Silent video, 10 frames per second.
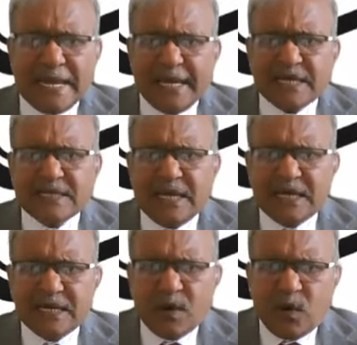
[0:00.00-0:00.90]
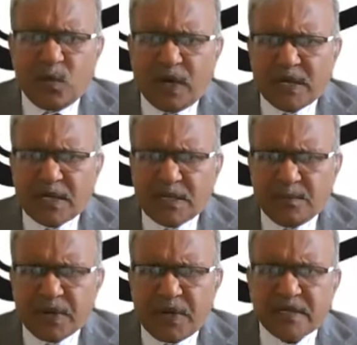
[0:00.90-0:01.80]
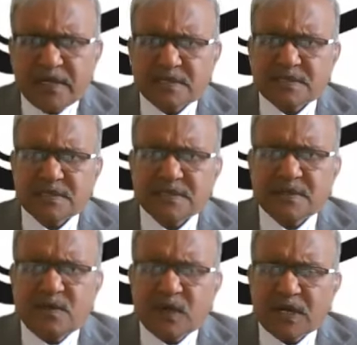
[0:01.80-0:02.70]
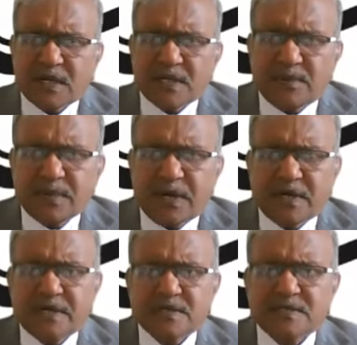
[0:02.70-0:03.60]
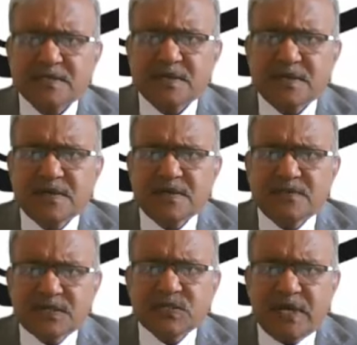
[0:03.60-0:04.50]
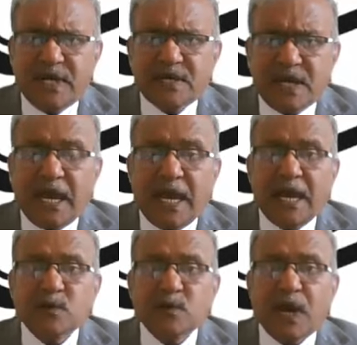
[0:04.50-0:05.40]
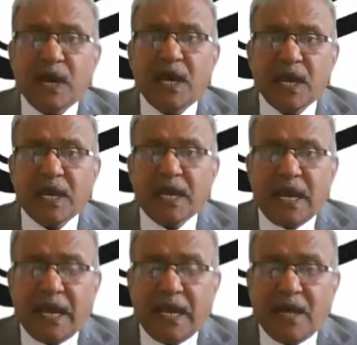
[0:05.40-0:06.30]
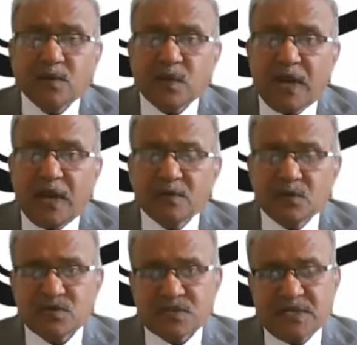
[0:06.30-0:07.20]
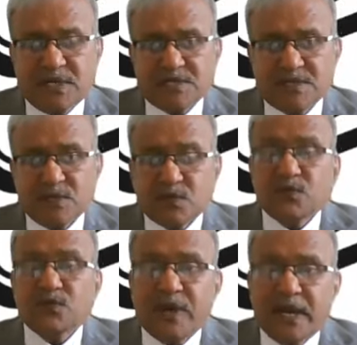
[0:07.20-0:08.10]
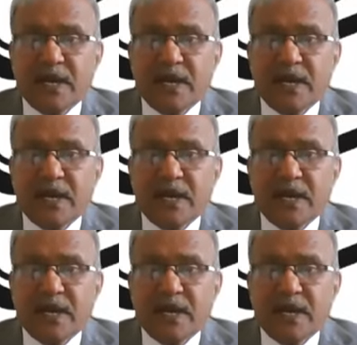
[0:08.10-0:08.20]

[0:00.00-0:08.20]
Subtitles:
like that. What are the products? What are the products? Which line I have to have? I have to have those skills to